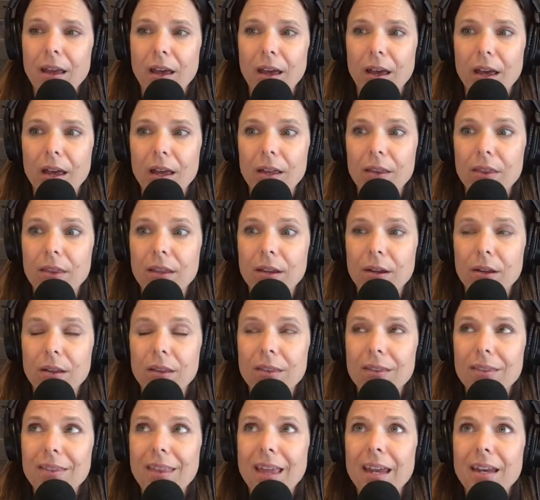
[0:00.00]

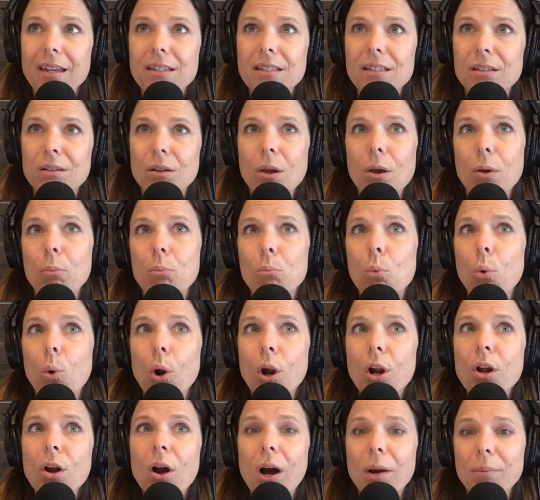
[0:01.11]
That is
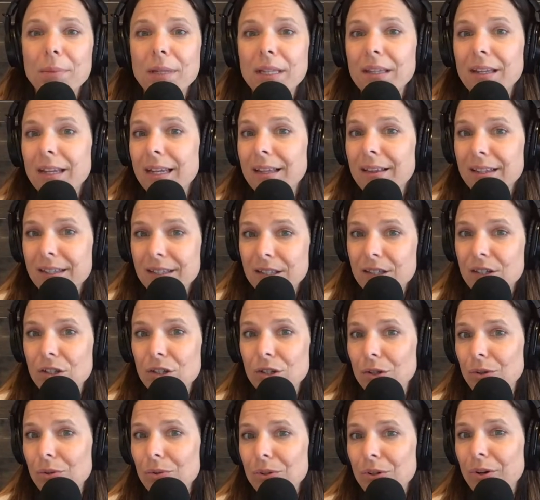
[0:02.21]
more commonly listened
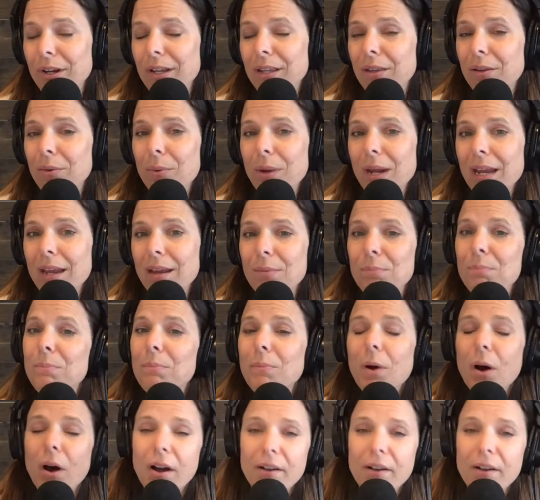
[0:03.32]
to during the week.